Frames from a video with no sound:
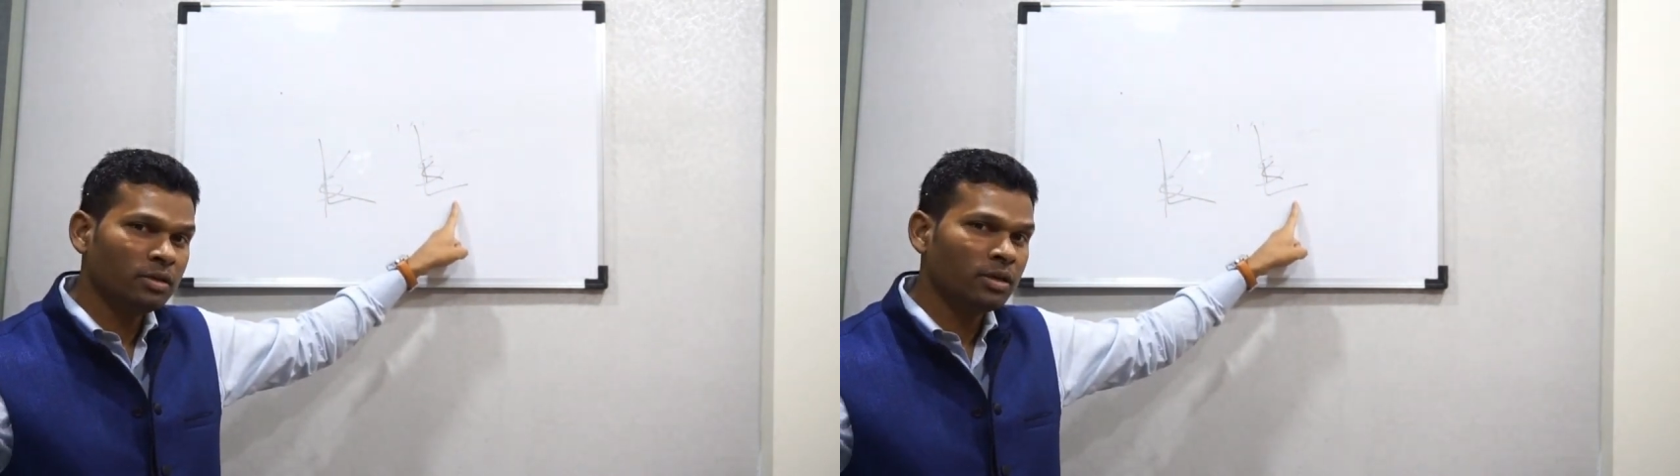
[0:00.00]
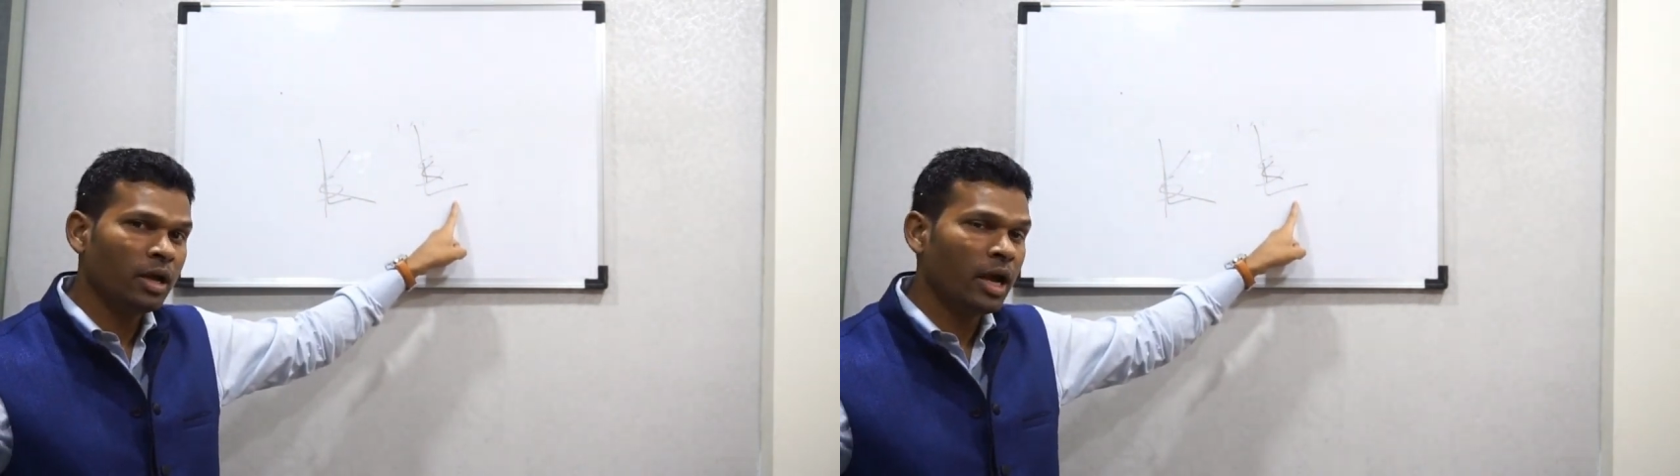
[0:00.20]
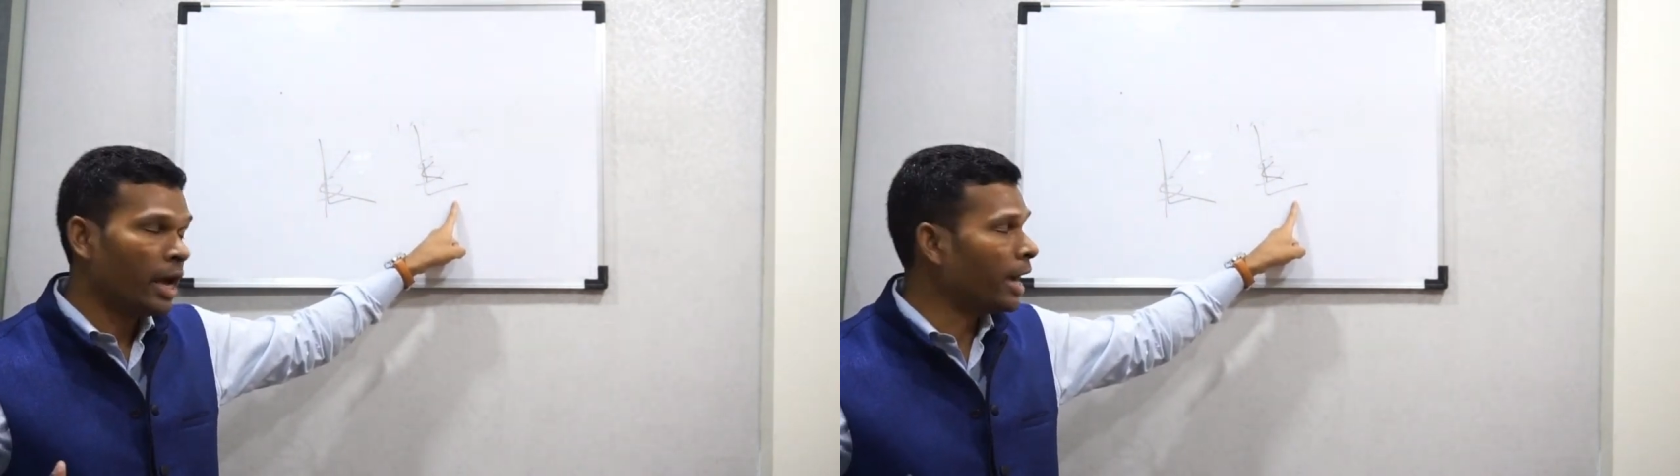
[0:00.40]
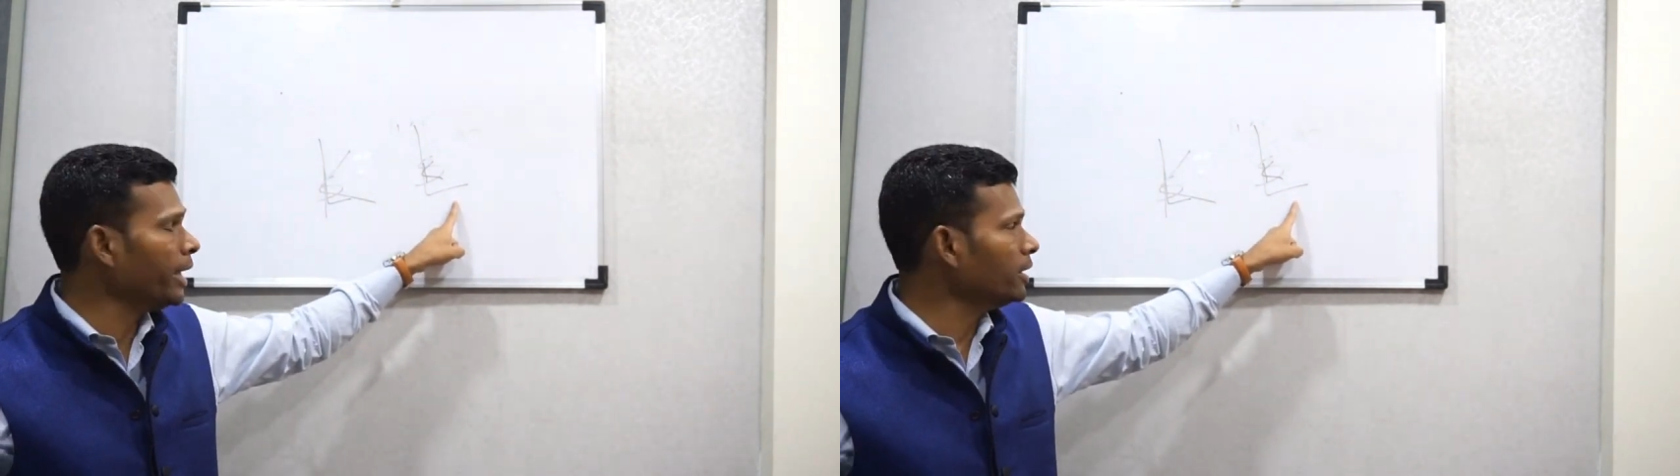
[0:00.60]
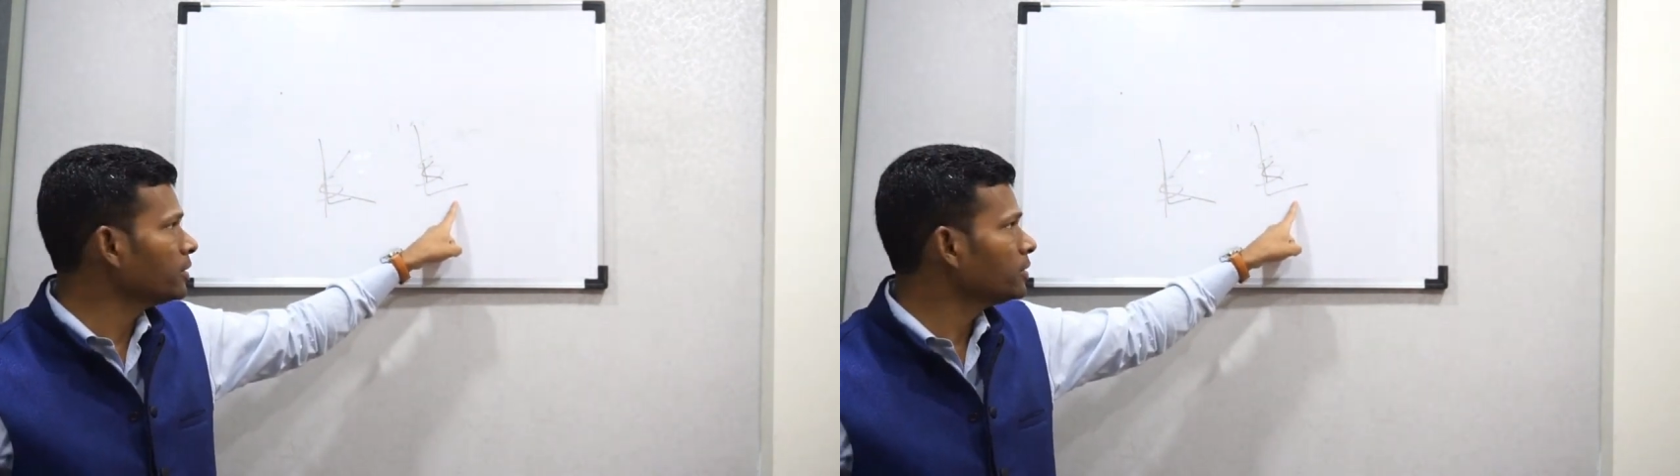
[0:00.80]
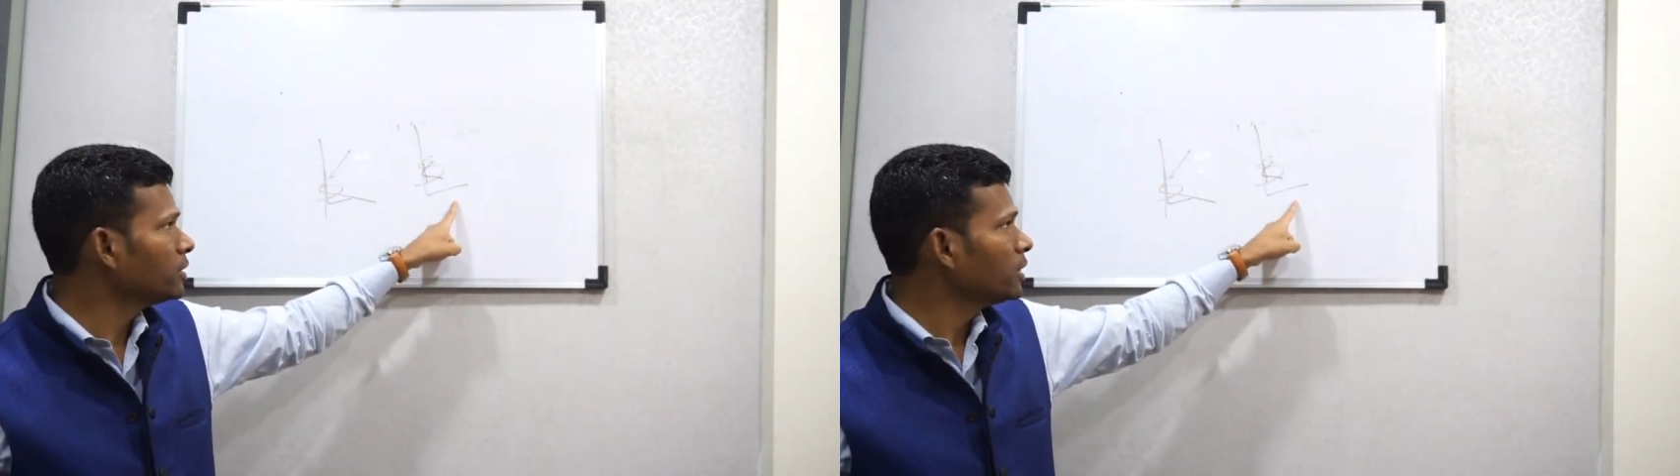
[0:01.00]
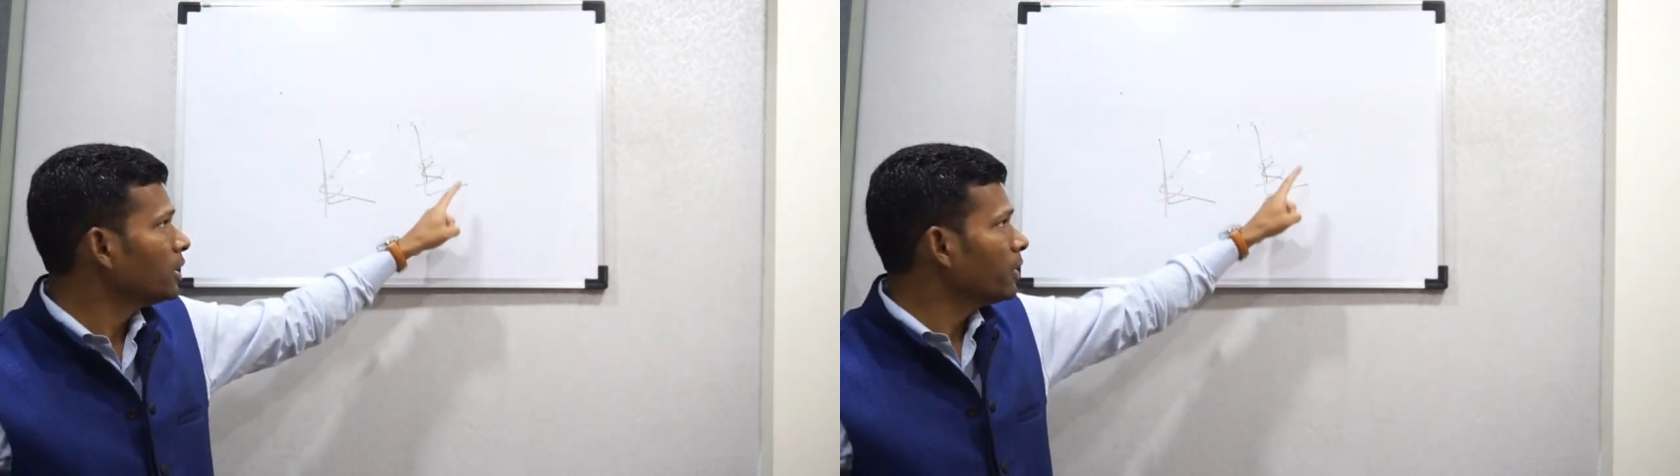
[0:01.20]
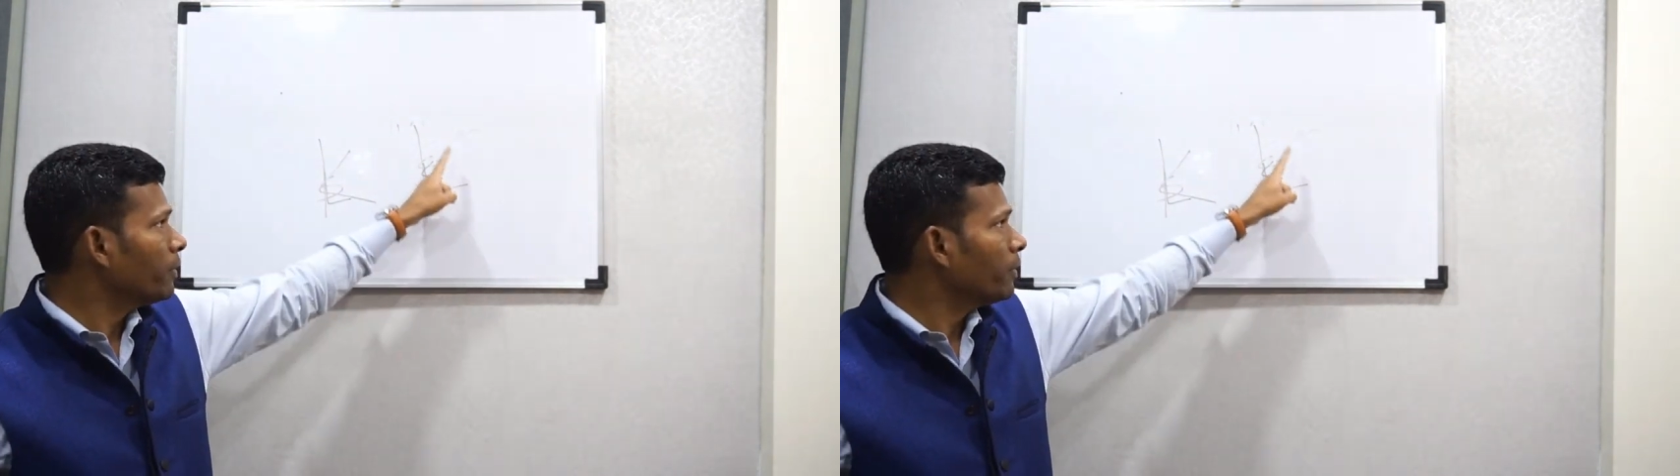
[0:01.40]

father and